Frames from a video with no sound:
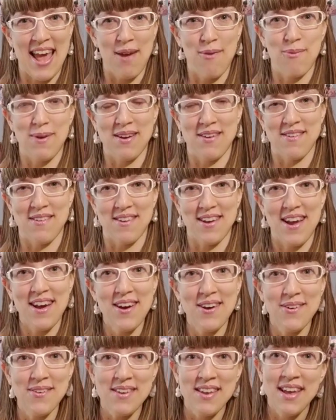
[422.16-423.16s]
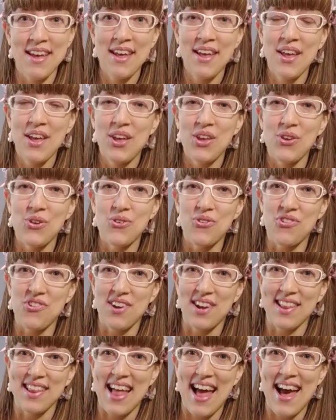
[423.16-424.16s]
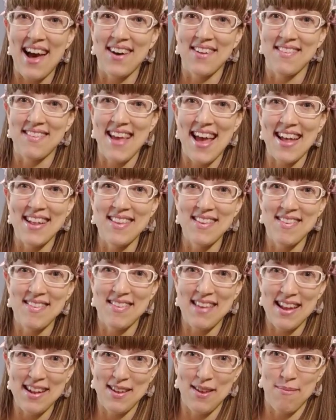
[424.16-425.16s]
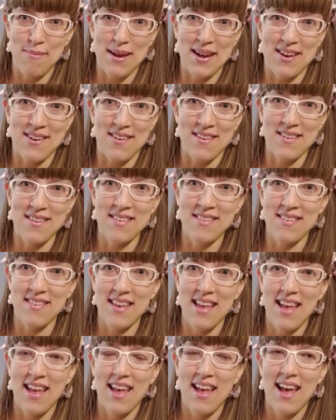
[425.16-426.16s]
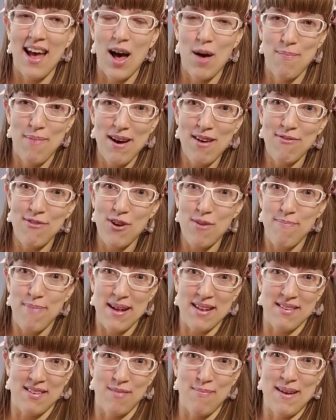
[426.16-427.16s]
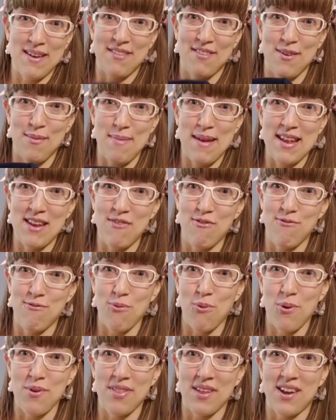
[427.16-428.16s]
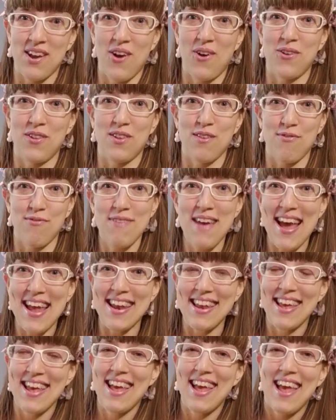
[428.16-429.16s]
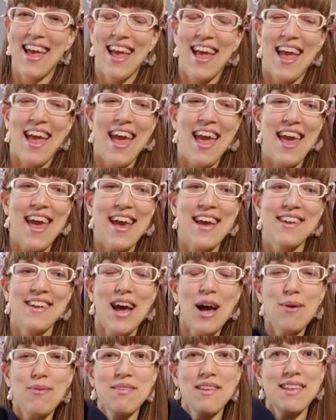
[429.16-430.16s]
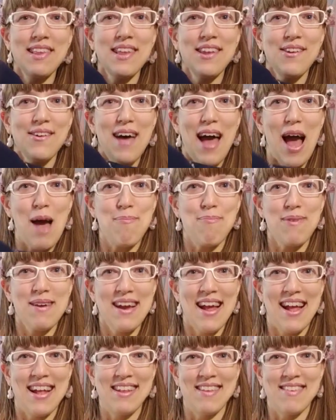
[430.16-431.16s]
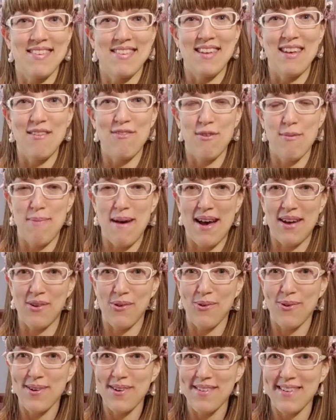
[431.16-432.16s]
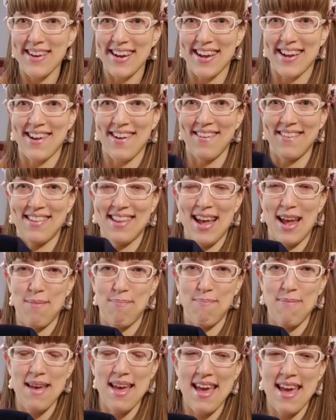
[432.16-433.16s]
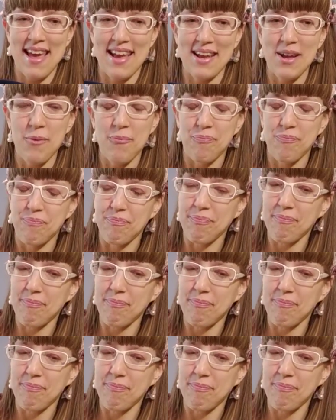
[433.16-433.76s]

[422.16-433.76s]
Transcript: a winter coat, you should allow 10 centimeters above your bust measurement for the coat to fit. And I was a little apprehensive about ordering a coat that big.